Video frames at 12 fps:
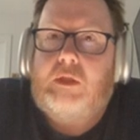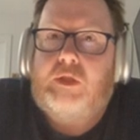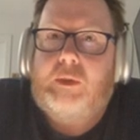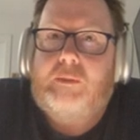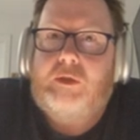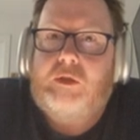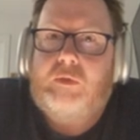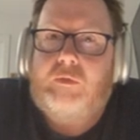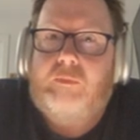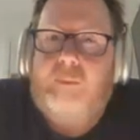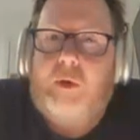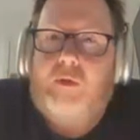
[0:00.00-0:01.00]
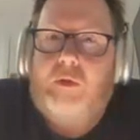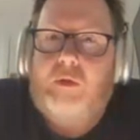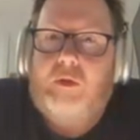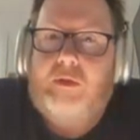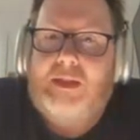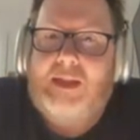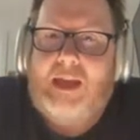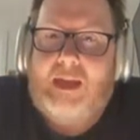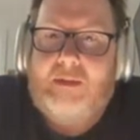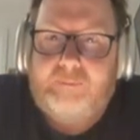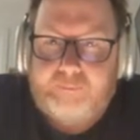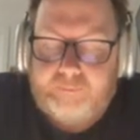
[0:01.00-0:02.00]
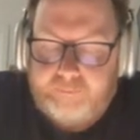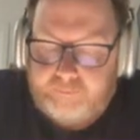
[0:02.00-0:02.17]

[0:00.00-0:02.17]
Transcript: descriptions of both of those there.